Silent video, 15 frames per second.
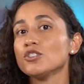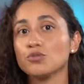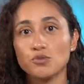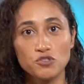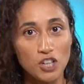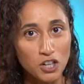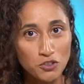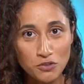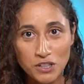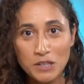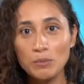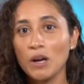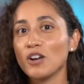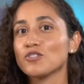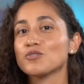Don't check your
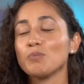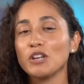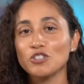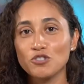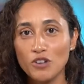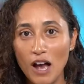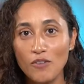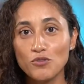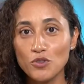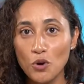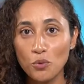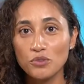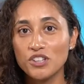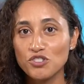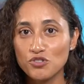emails. Make sure you have
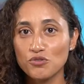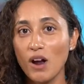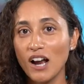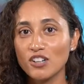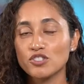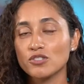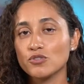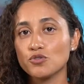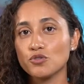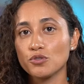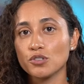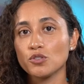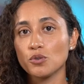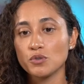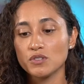no distractions
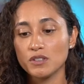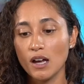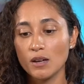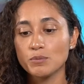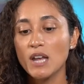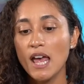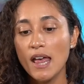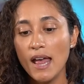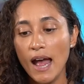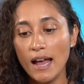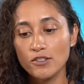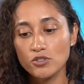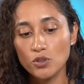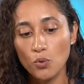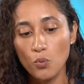during those times.
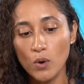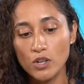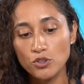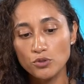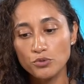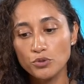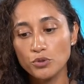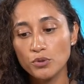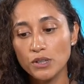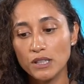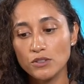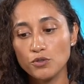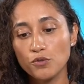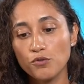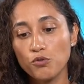And so what you do
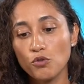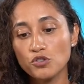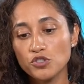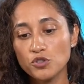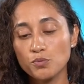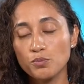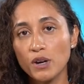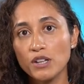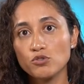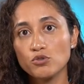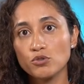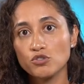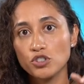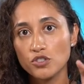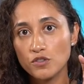is you force your brain
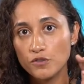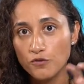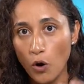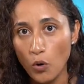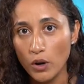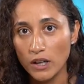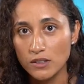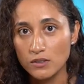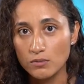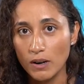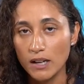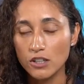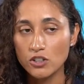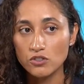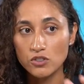to just focus,
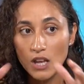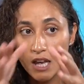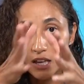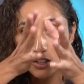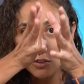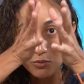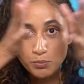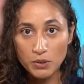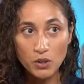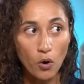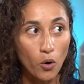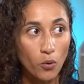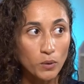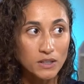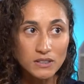right? Because you've been
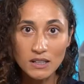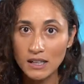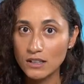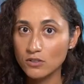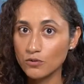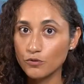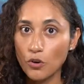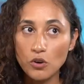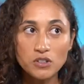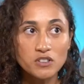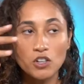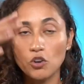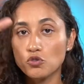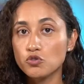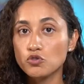always like
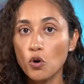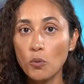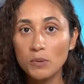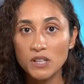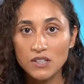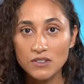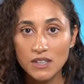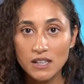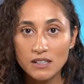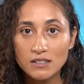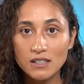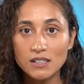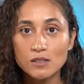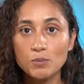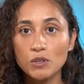focusing on so many things.
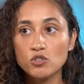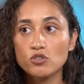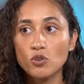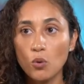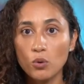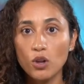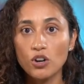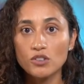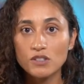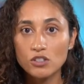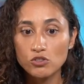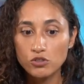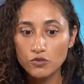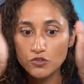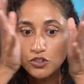It's been so long
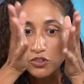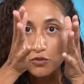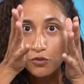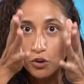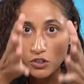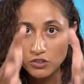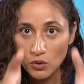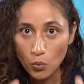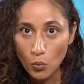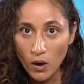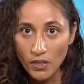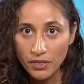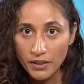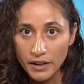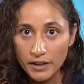since you've just focused on
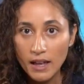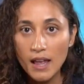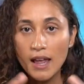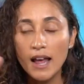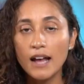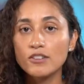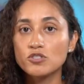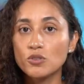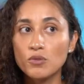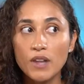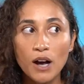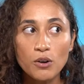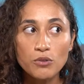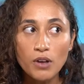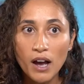one thing. And so
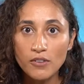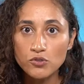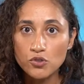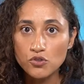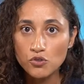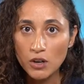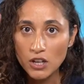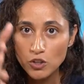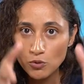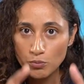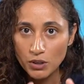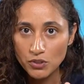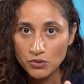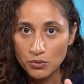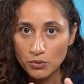now you have to train your
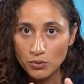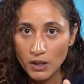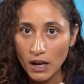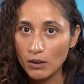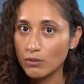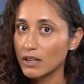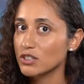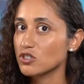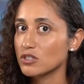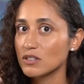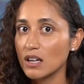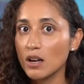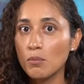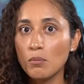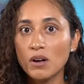brain to do that, right? Just
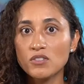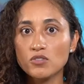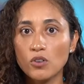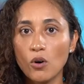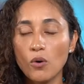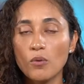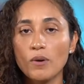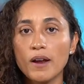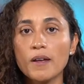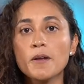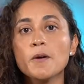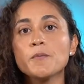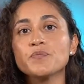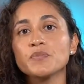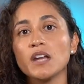like a muscle, right?
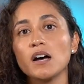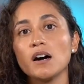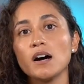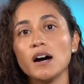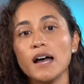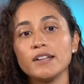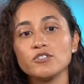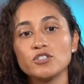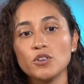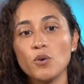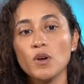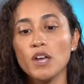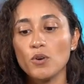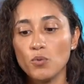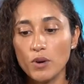And so
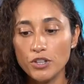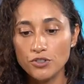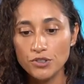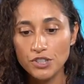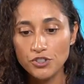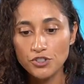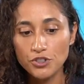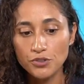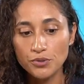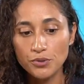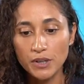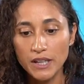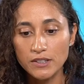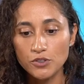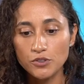what you need to
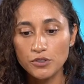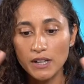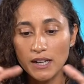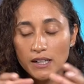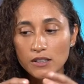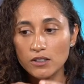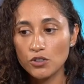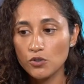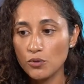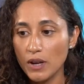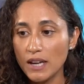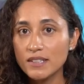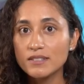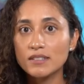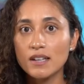do is you gotta
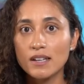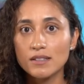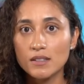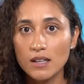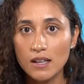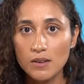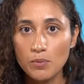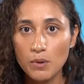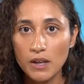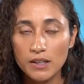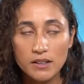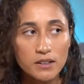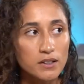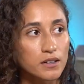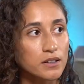create
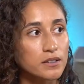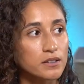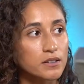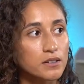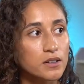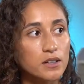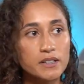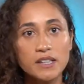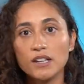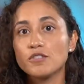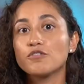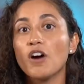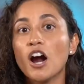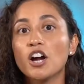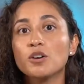an
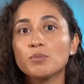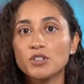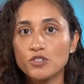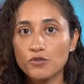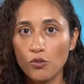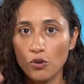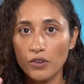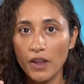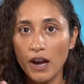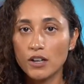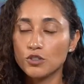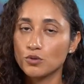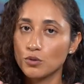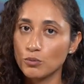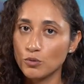environment for that.
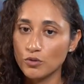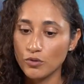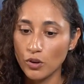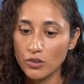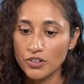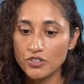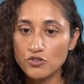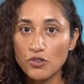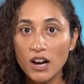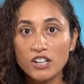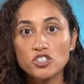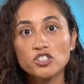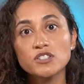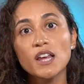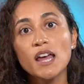You remove all
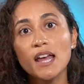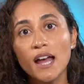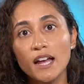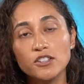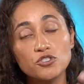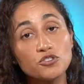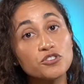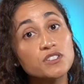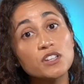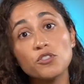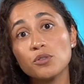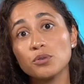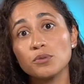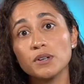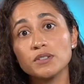distractions and you
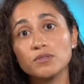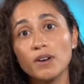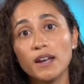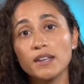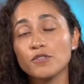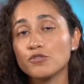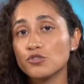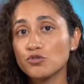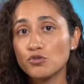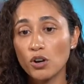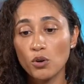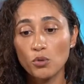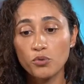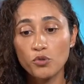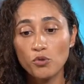sit through it, right? If you
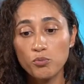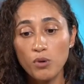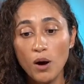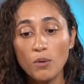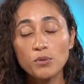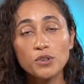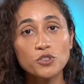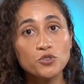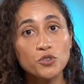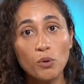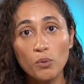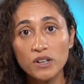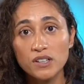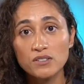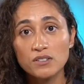struggle through a problem and you
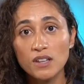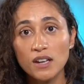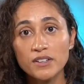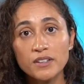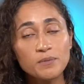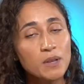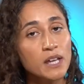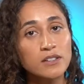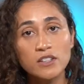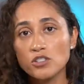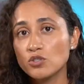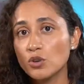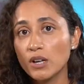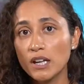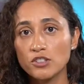don't want to study,
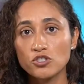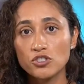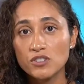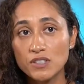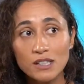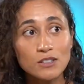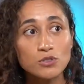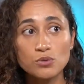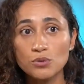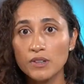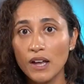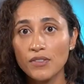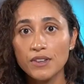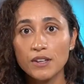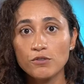that's okay. Just sit, do
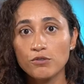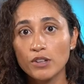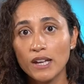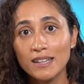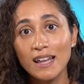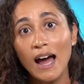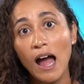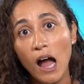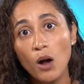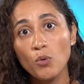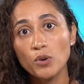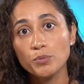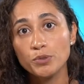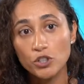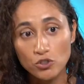nothing for like that
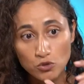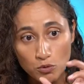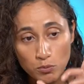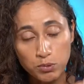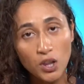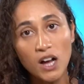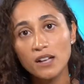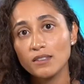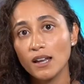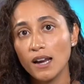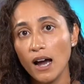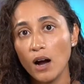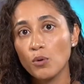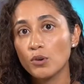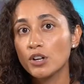hour, because you block
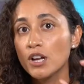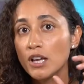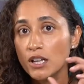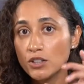that hour.